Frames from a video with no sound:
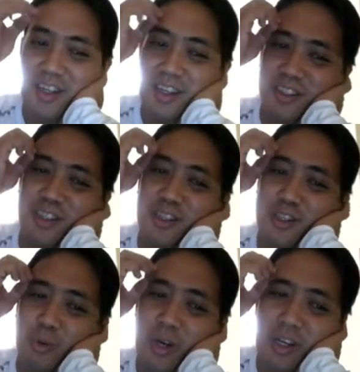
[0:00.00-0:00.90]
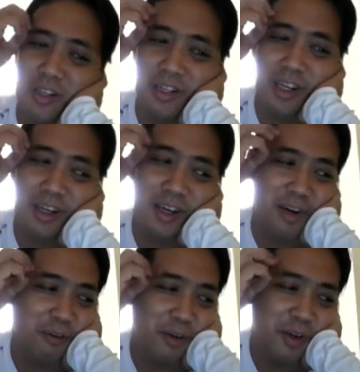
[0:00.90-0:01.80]
Kasi this one is like
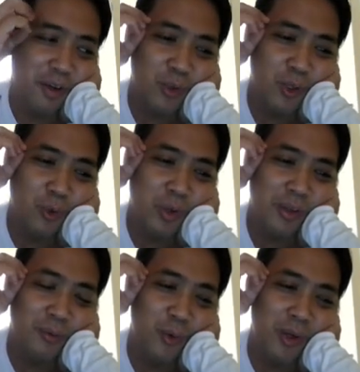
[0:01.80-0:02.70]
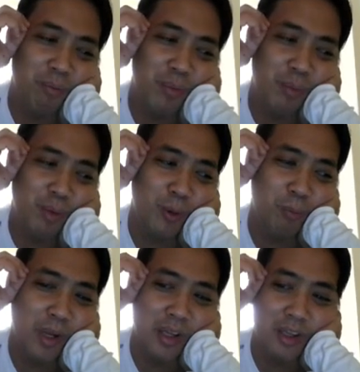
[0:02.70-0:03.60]
a, you know, when people
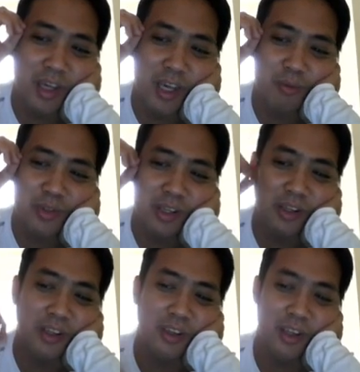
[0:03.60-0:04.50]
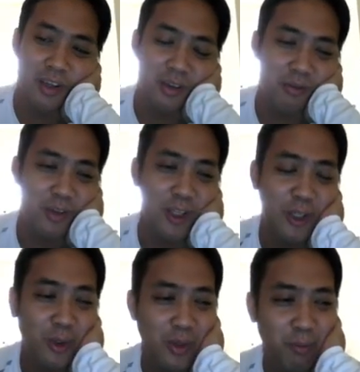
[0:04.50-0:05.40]
play games and then they
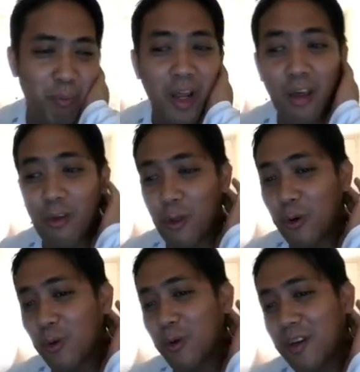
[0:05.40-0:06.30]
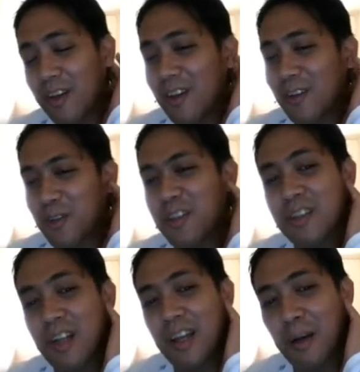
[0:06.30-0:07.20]
video it, playthrough. So this is
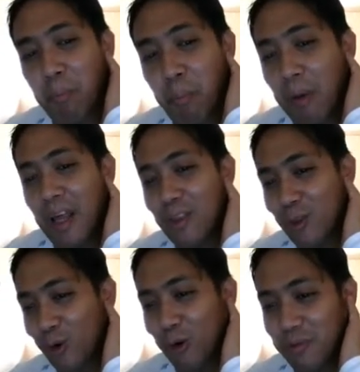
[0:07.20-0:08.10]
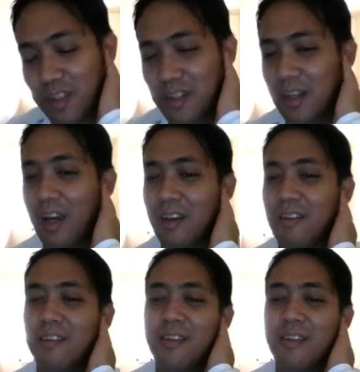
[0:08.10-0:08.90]
like a playthrough of design.